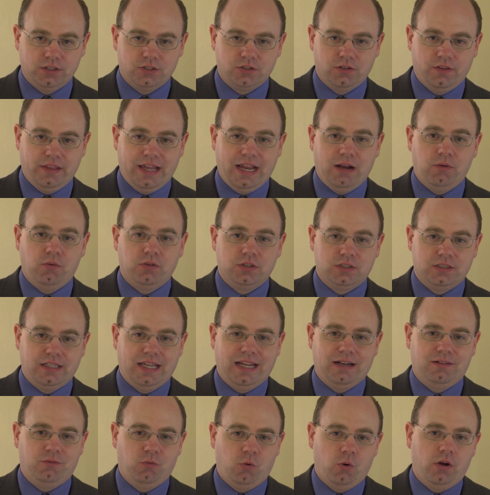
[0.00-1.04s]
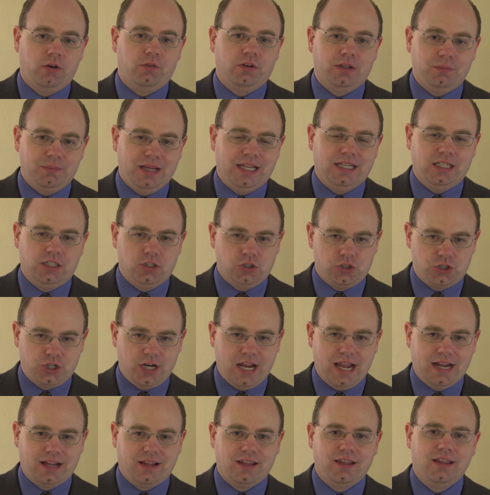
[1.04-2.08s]
And so that was that one remaining
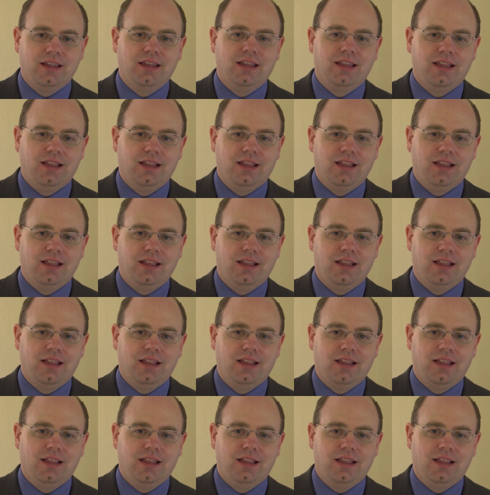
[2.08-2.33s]
check